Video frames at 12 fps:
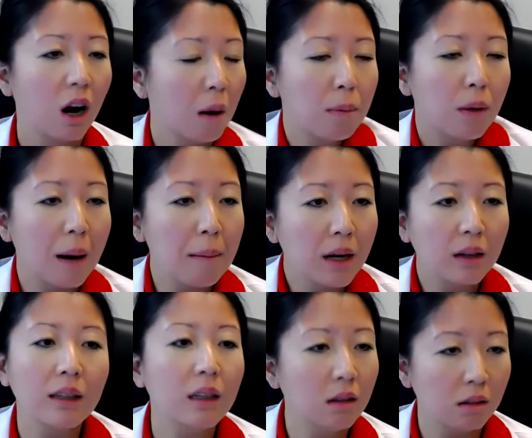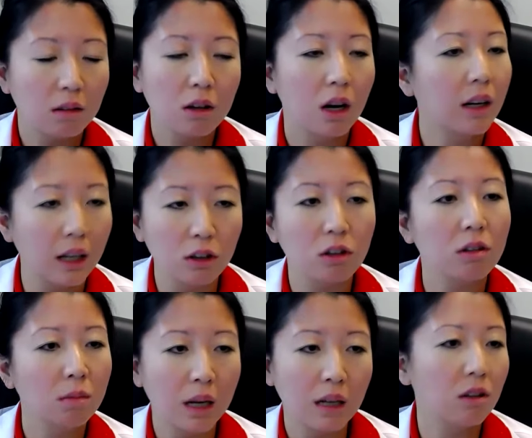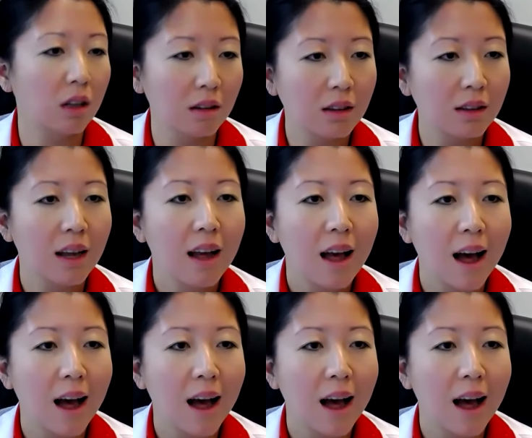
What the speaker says: are primarily Caucasian patients.